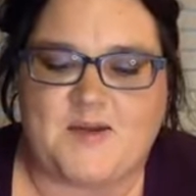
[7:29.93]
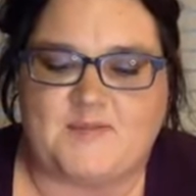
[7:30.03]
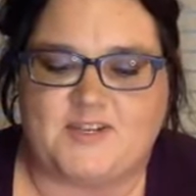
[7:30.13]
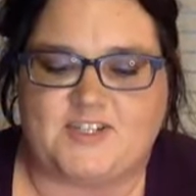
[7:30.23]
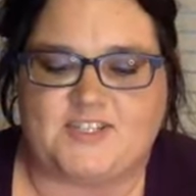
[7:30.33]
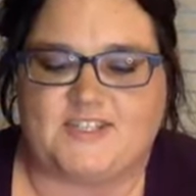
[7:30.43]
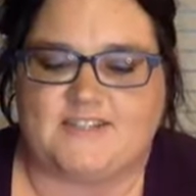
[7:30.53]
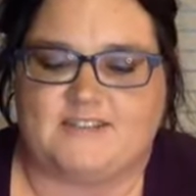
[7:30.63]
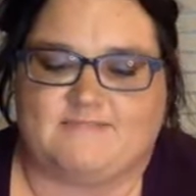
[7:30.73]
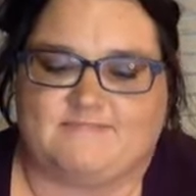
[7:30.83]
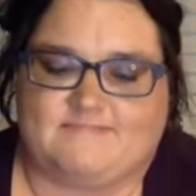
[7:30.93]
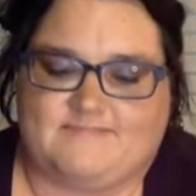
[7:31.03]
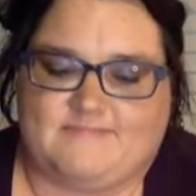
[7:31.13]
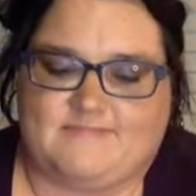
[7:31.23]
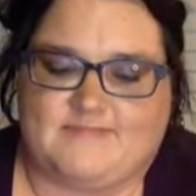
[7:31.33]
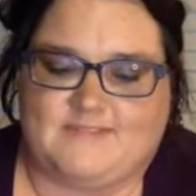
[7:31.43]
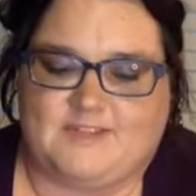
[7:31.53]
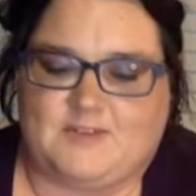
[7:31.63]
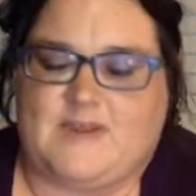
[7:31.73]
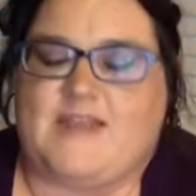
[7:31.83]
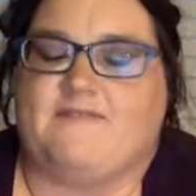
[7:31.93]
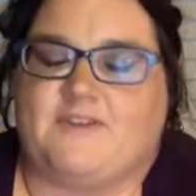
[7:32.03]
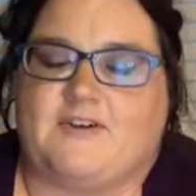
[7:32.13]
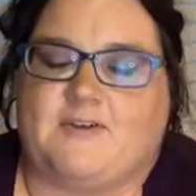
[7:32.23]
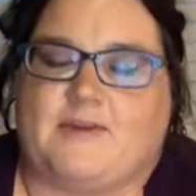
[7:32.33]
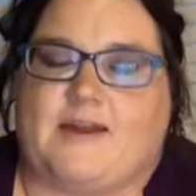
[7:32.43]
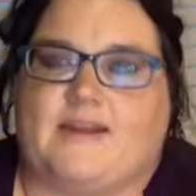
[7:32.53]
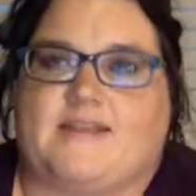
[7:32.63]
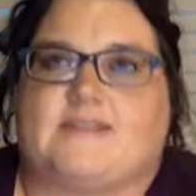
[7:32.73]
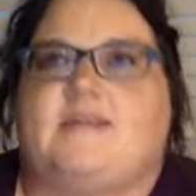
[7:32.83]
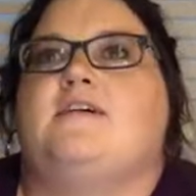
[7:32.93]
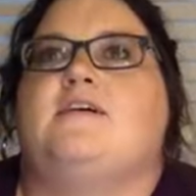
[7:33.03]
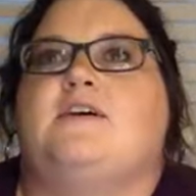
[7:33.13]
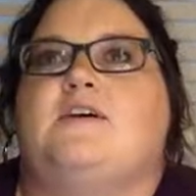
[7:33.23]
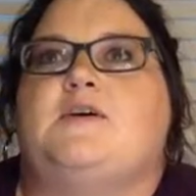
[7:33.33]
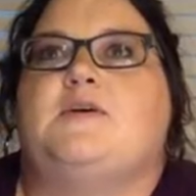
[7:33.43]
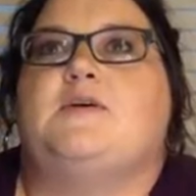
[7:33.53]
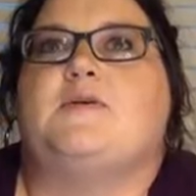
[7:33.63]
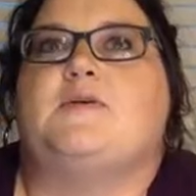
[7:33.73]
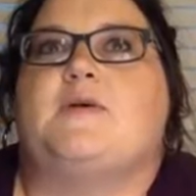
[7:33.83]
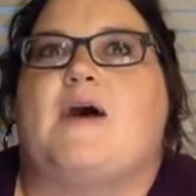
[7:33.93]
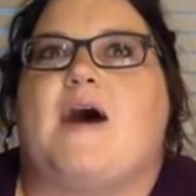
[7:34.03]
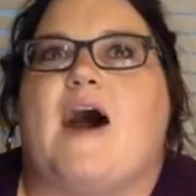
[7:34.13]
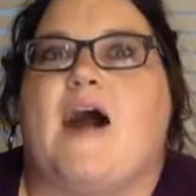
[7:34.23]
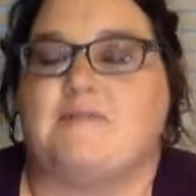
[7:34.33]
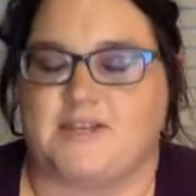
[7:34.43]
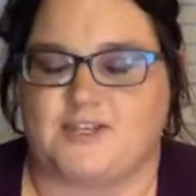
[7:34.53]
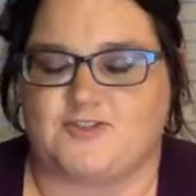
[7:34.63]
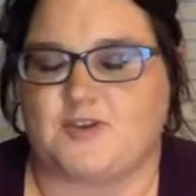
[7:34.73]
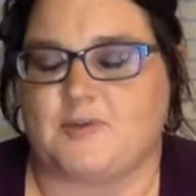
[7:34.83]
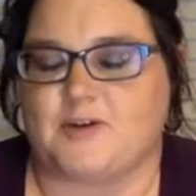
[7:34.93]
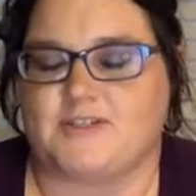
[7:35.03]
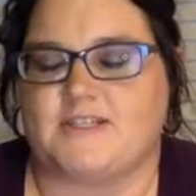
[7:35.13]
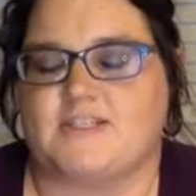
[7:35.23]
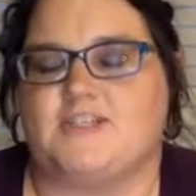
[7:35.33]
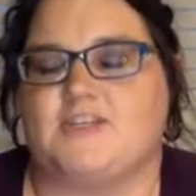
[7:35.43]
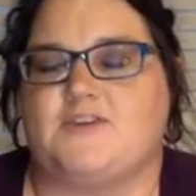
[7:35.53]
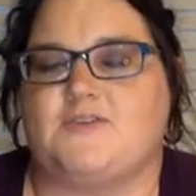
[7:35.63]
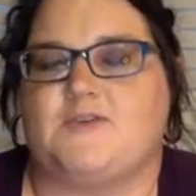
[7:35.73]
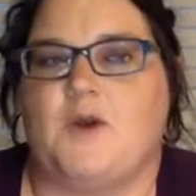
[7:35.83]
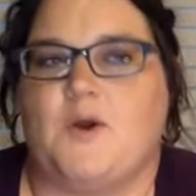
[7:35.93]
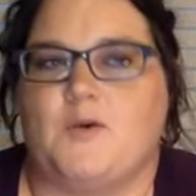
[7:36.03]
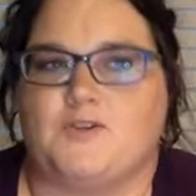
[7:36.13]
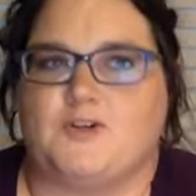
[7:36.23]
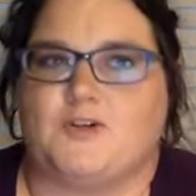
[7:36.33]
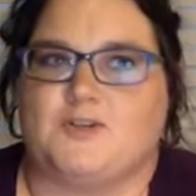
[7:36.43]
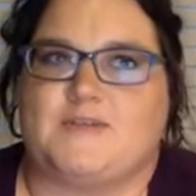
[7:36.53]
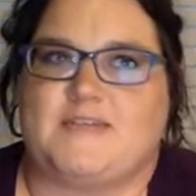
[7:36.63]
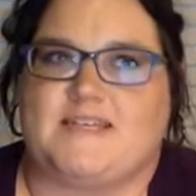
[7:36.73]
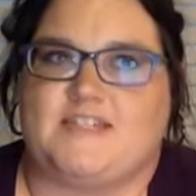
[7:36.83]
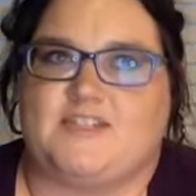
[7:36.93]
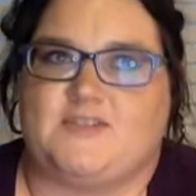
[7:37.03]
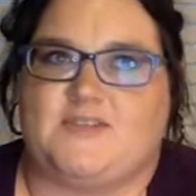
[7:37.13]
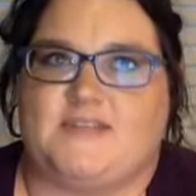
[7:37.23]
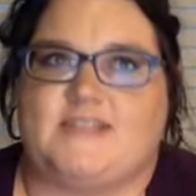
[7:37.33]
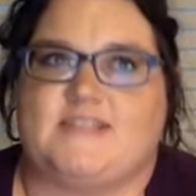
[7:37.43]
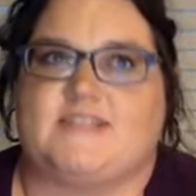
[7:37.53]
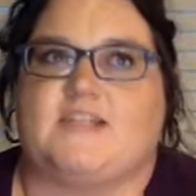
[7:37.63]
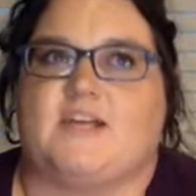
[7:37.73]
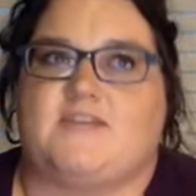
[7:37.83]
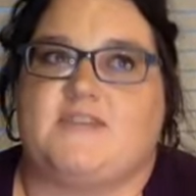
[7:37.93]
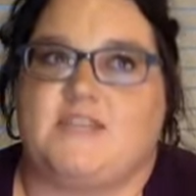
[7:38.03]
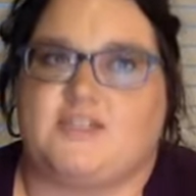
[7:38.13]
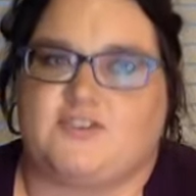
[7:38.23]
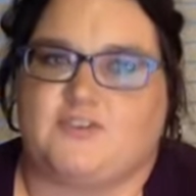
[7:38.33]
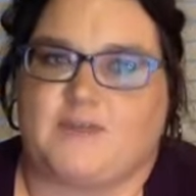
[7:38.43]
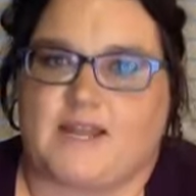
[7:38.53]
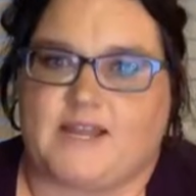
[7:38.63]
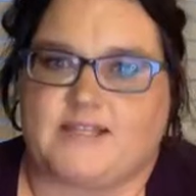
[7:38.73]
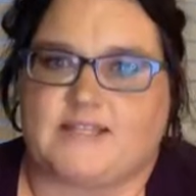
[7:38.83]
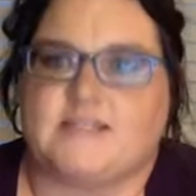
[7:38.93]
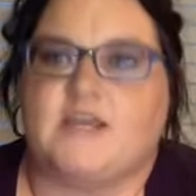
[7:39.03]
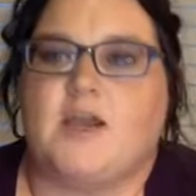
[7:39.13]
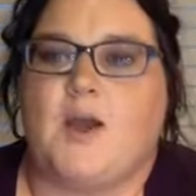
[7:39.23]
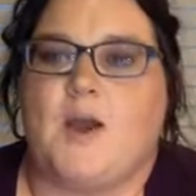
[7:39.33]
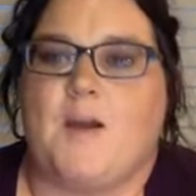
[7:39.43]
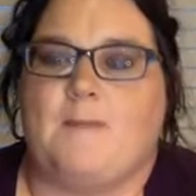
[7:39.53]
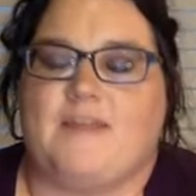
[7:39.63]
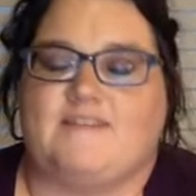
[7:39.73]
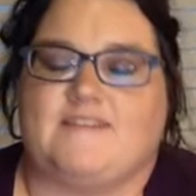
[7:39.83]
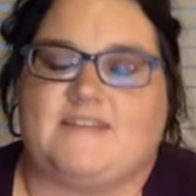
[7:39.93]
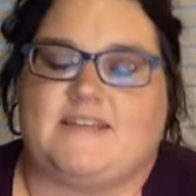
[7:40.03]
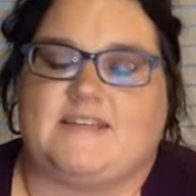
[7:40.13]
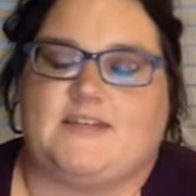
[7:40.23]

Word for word: but just a little info about it. I'm a history person, so what draws me into it is a lot of the history behind it, mainly